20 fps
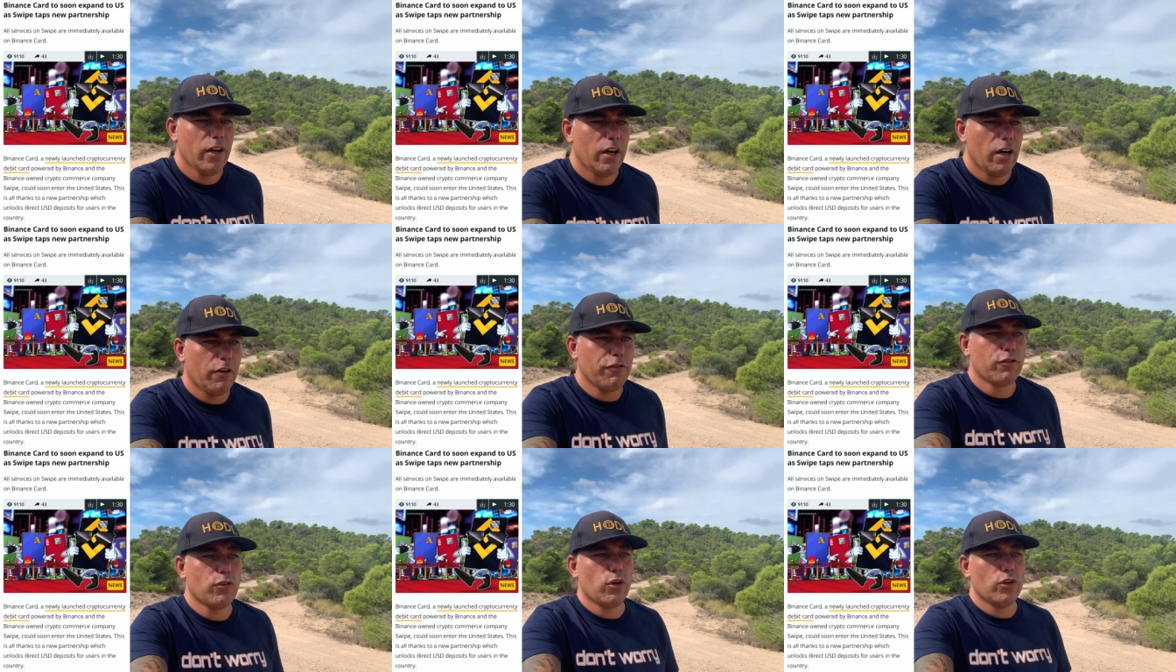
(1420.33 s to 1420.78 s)

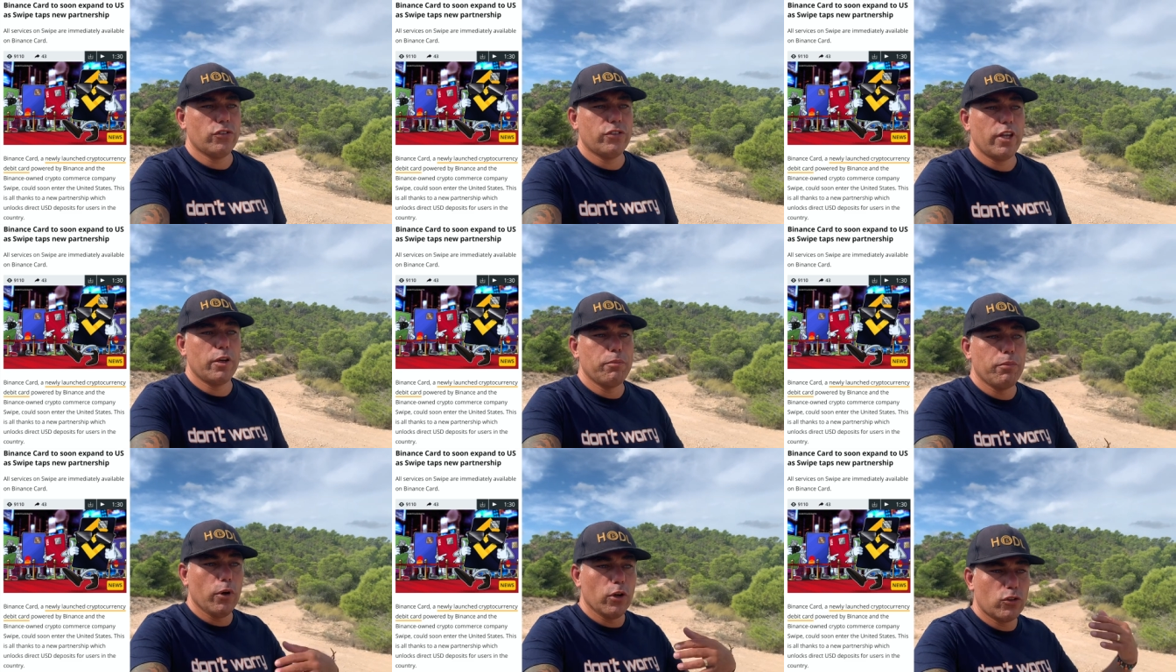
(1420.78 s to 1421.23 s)
Of course,
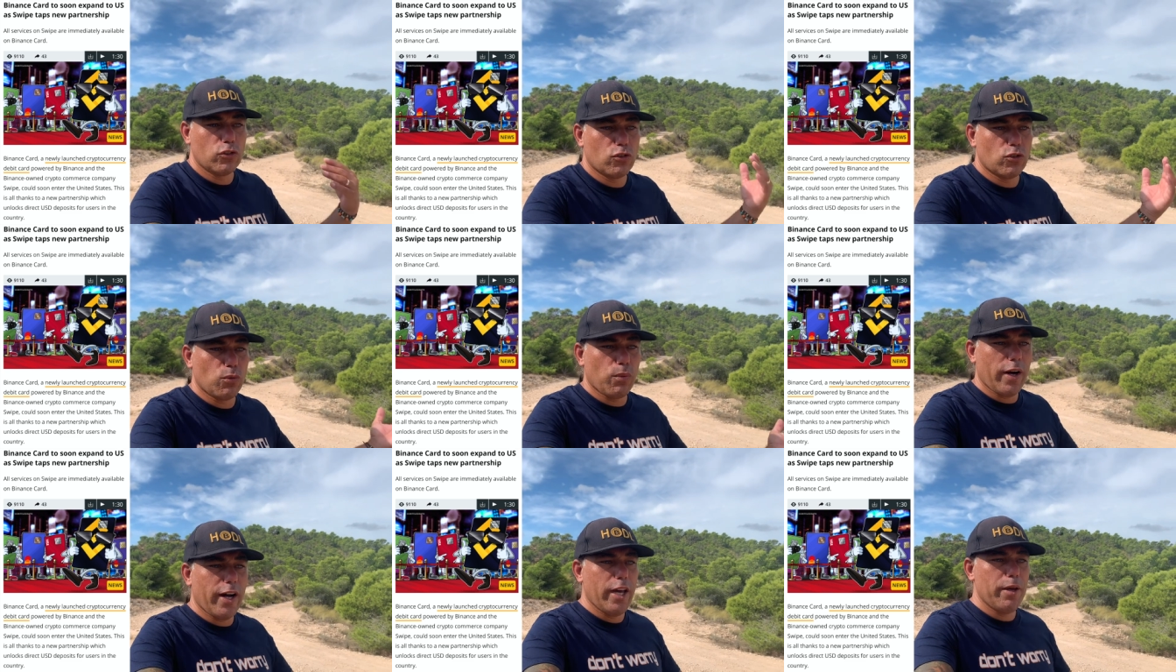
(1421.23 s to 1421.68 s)
they bought
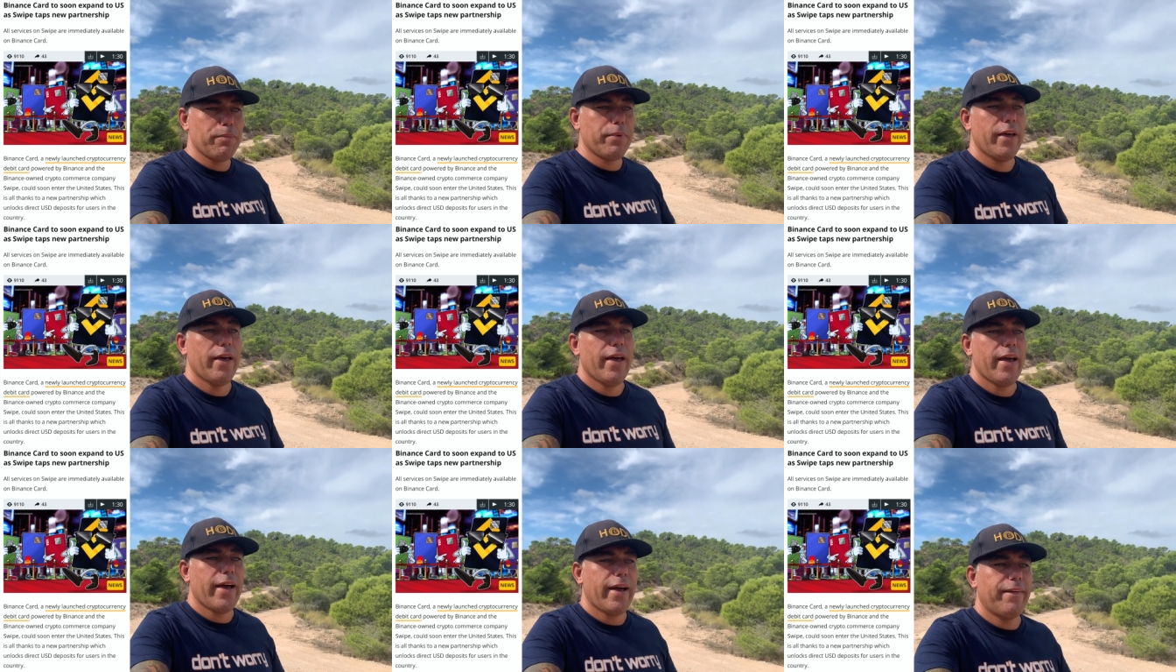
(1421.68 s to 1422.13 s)
Swipe,
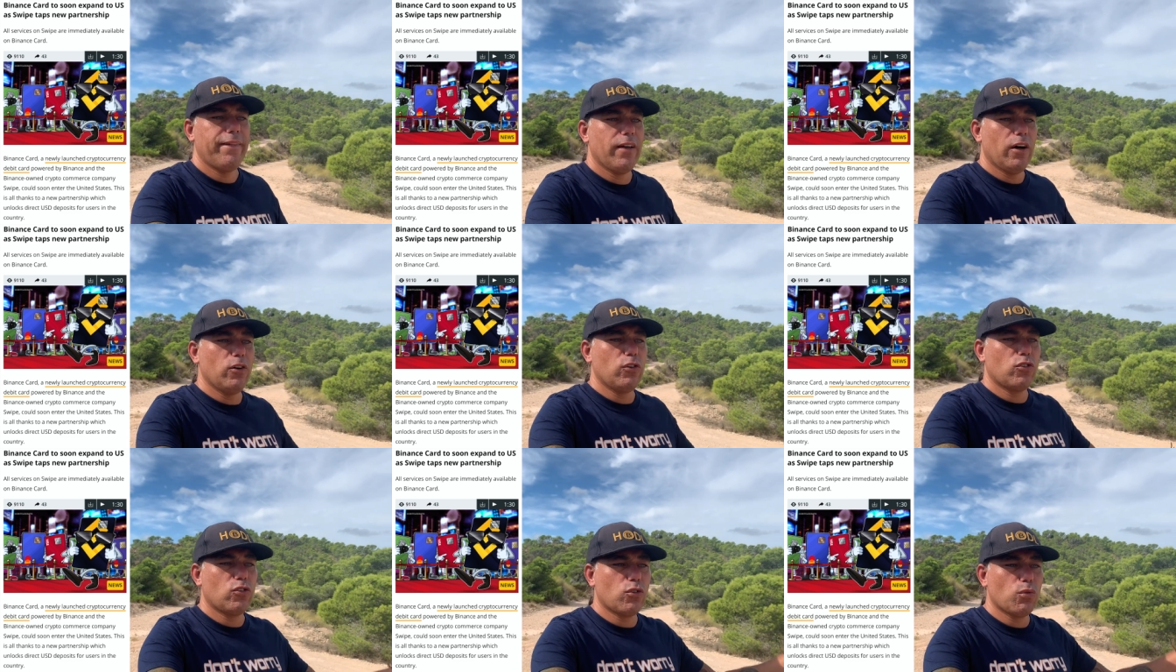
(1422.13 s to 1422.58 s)
and
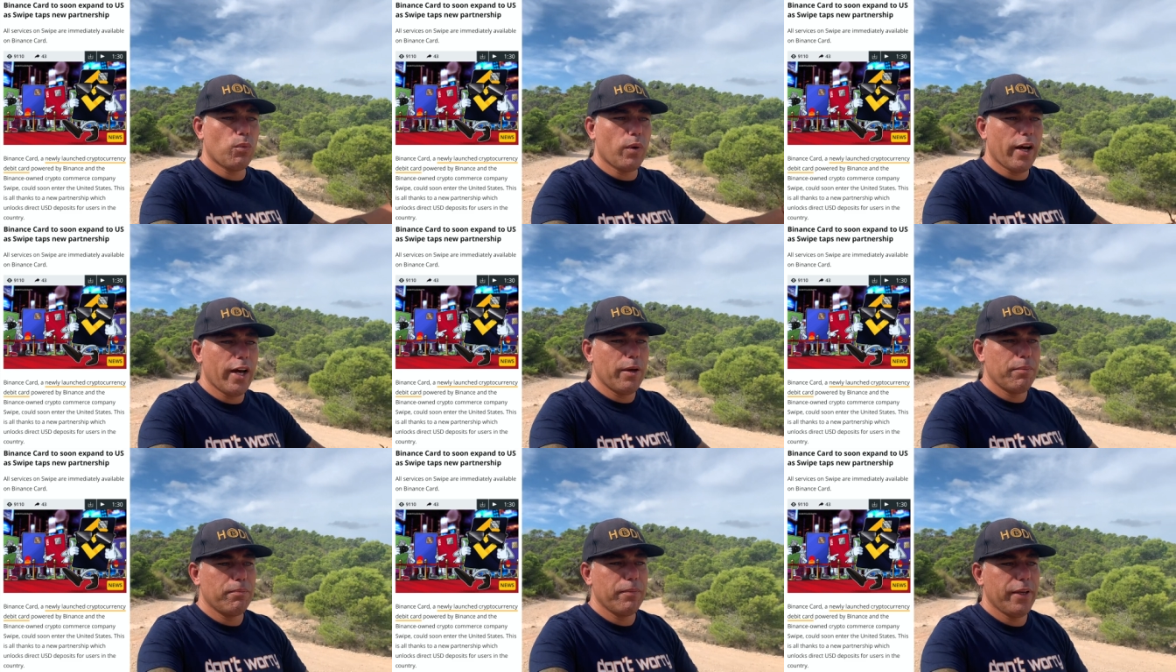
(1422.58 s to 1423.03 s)
now
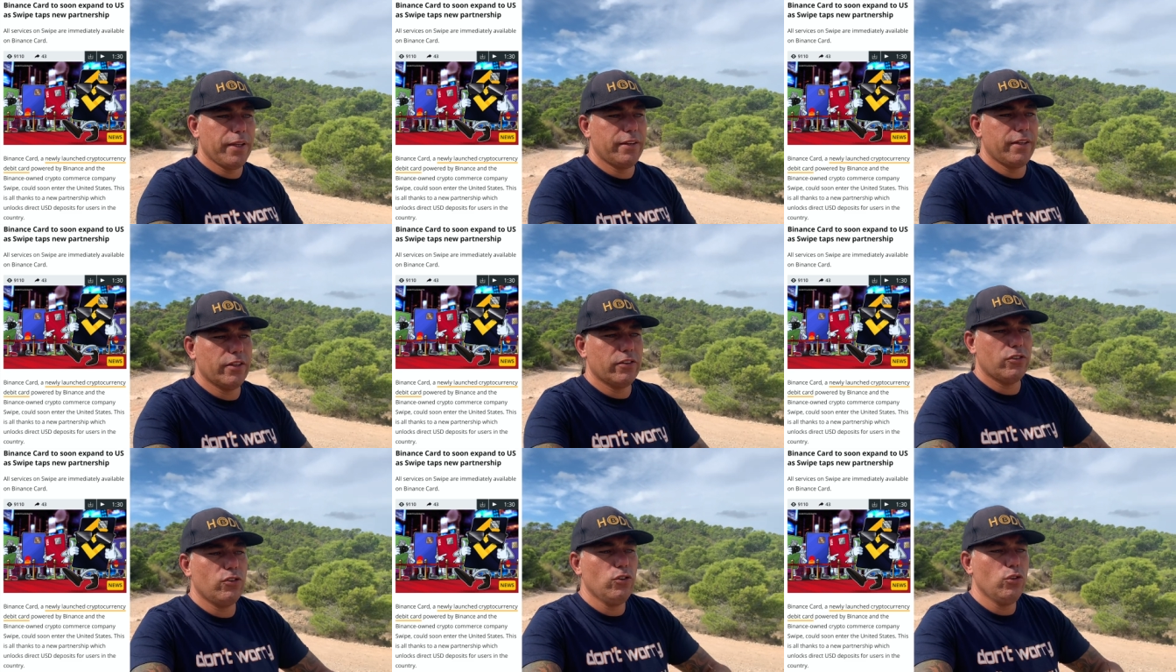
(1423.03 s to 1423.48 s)
Swipe made
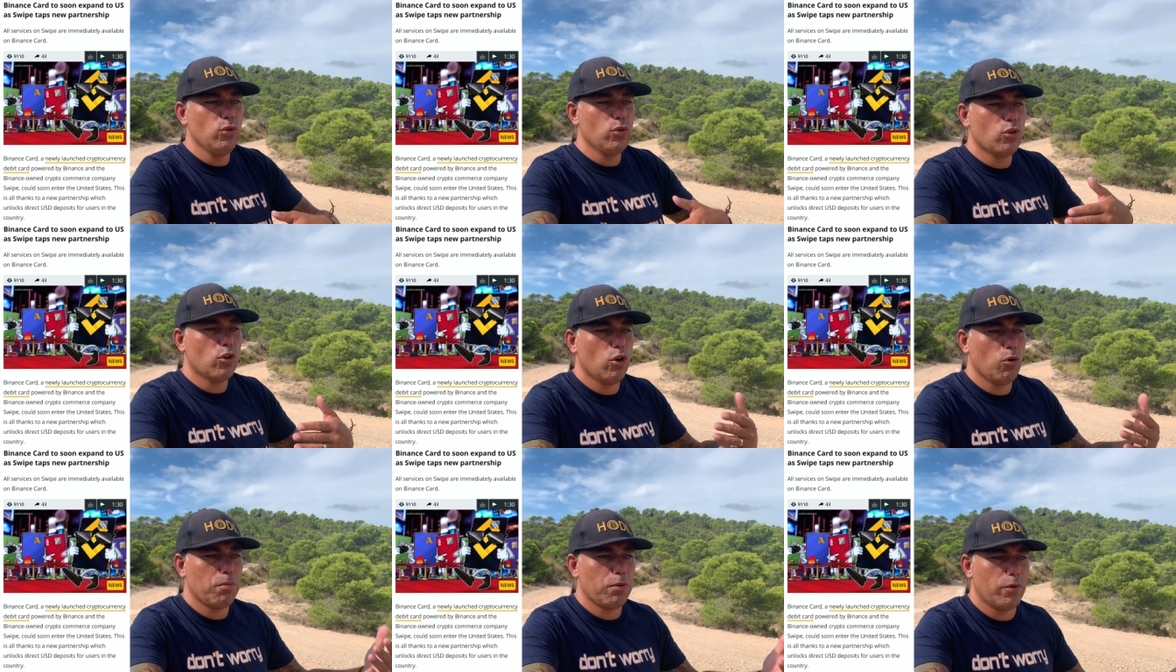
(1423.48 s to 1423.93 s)
this new
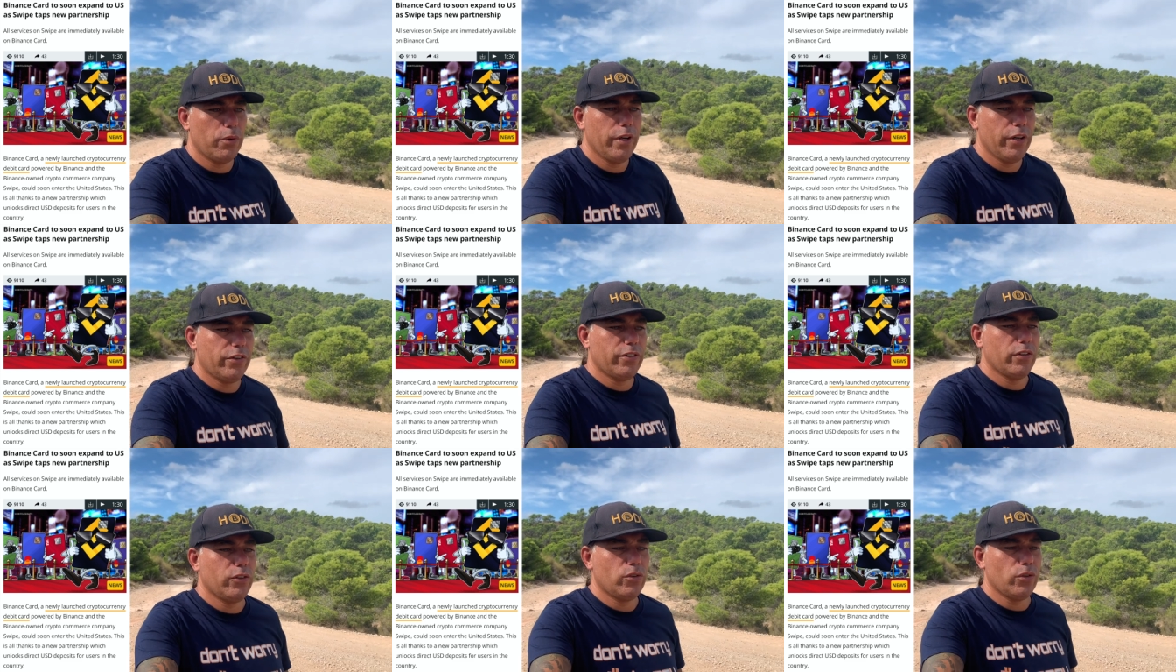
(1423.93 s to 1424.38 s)

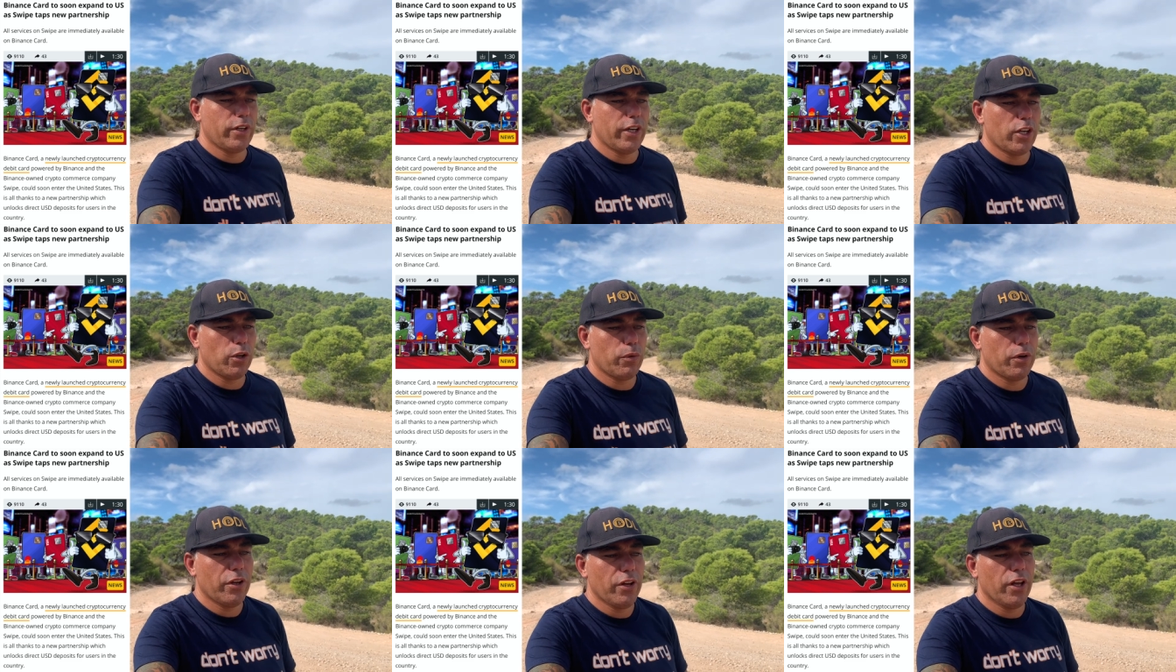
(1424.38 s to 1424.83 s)
cooperation
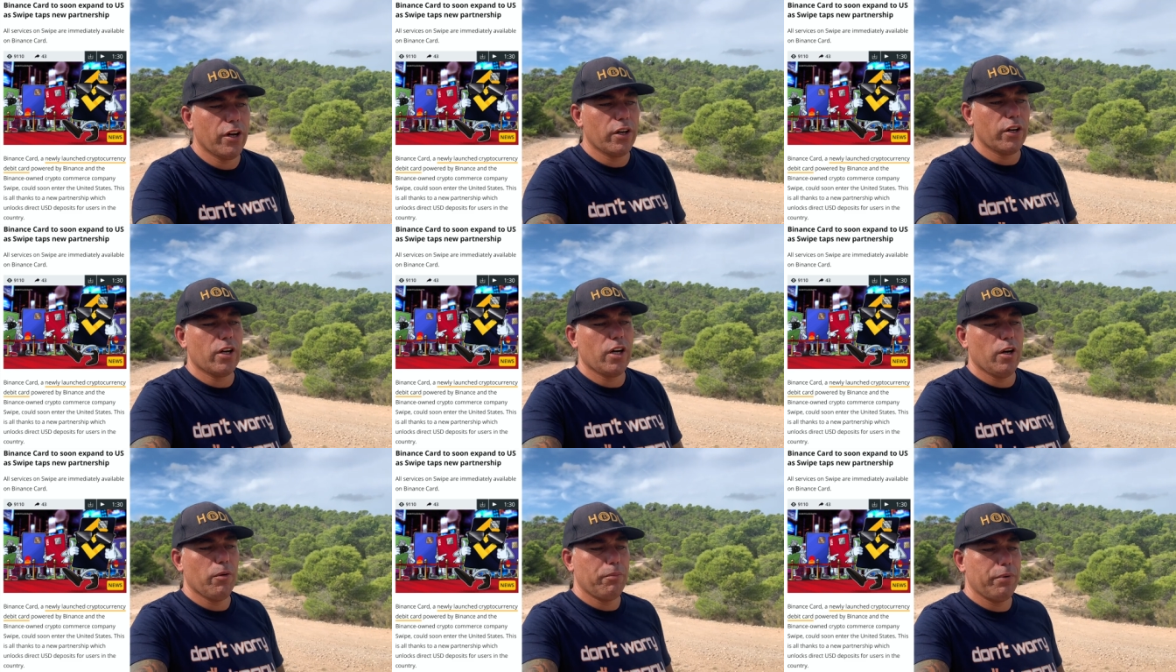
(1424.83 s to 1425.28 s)
together with another
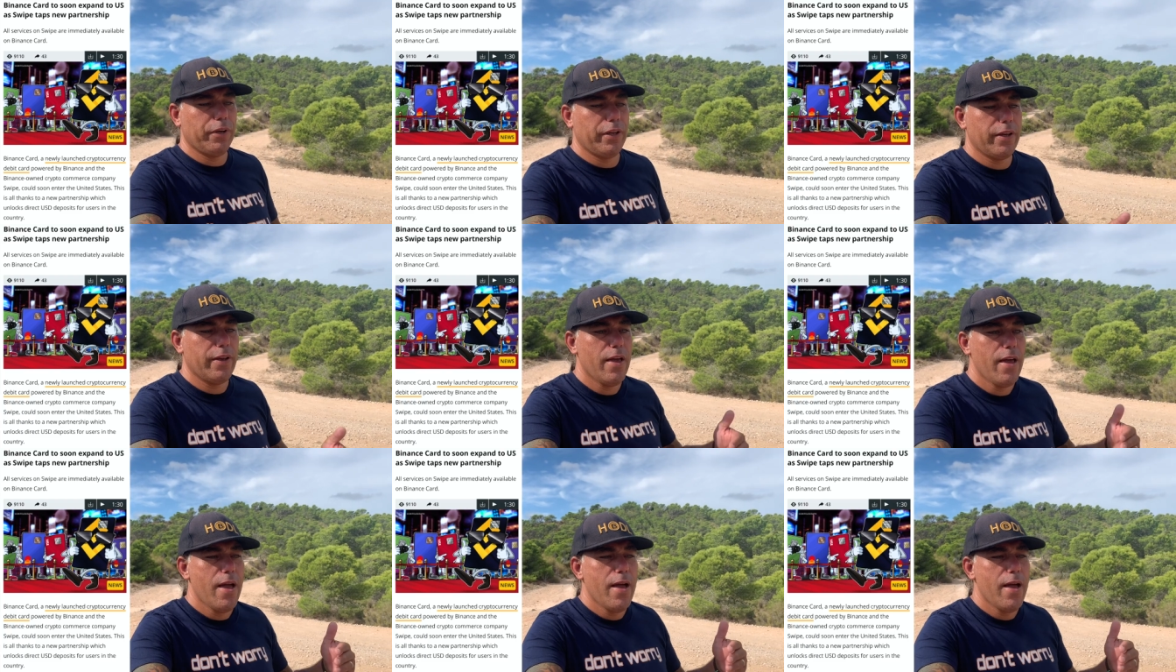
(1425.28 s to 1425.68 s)
company